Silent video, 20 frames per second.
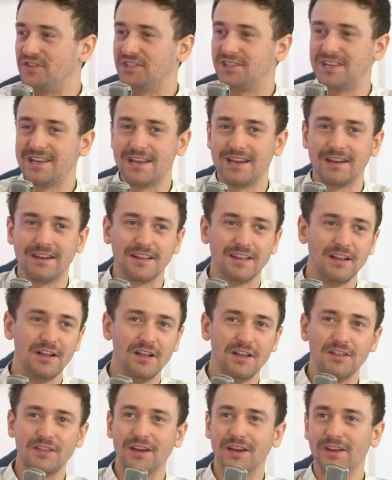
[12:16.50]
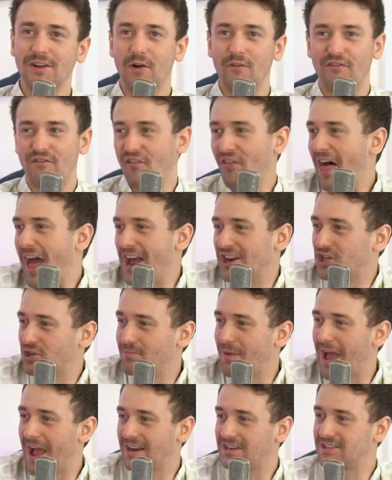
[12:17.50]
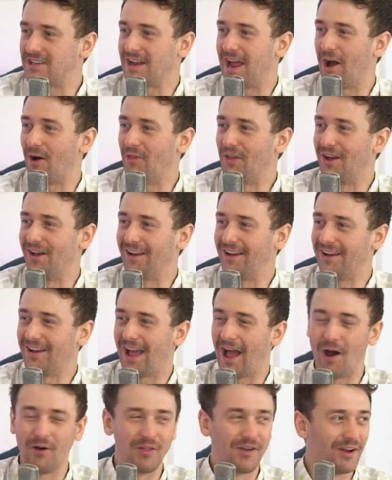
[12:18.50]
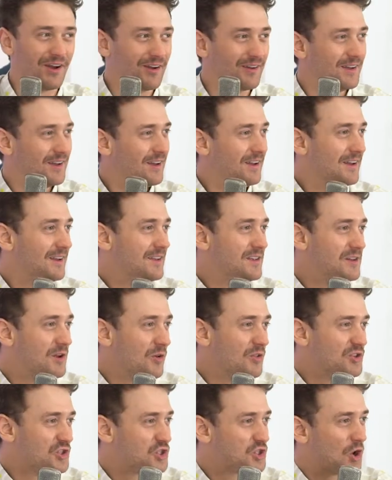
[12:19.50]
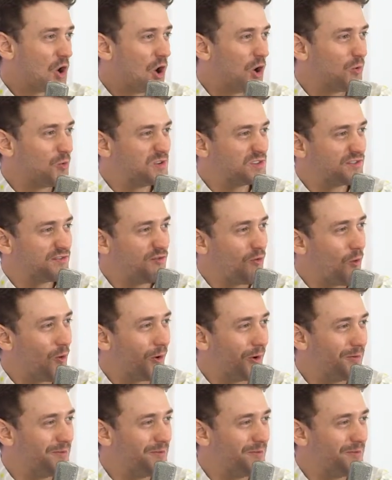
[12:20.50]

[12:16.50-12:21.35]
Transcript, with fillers: seen the, you know, flashbacks and how the how the you know the scar was formed.